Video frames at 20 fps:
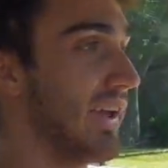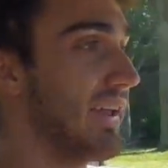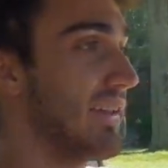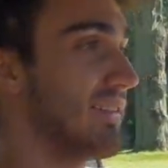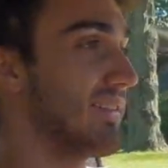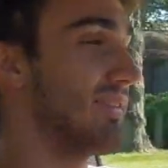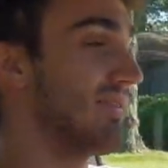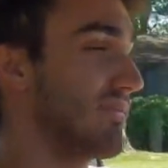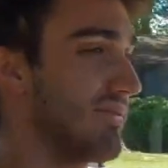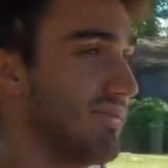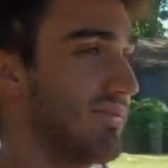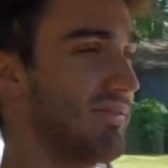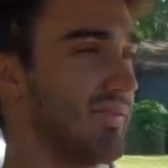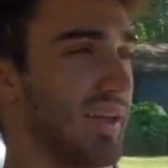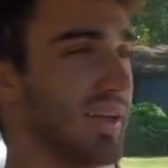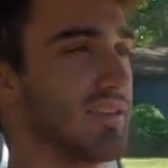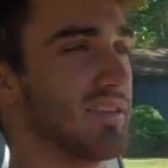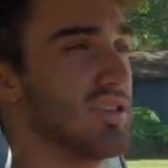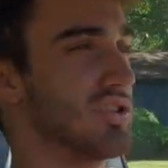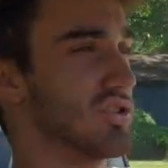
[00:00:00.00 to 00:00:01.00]
get
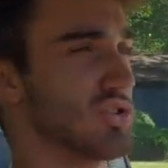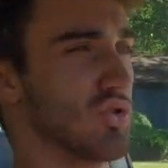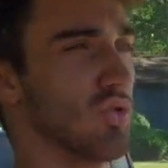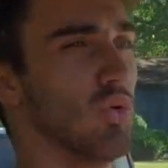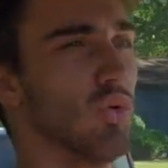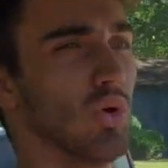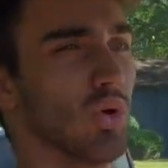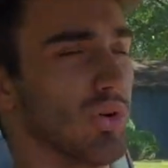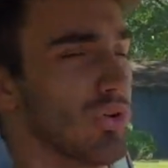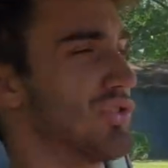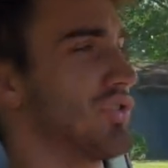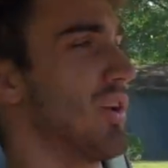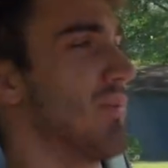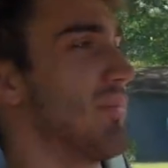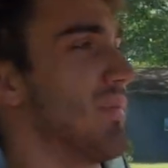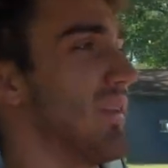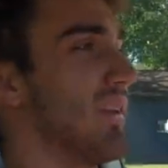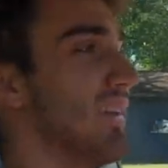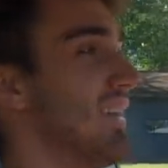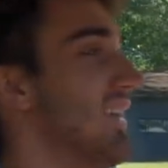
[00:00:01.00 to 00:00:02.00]
like to school or
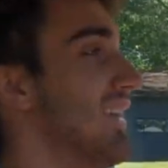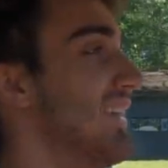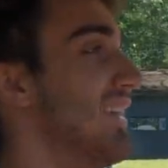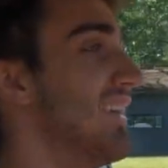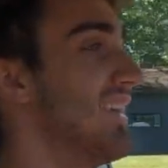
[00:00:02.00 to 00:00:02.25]
something.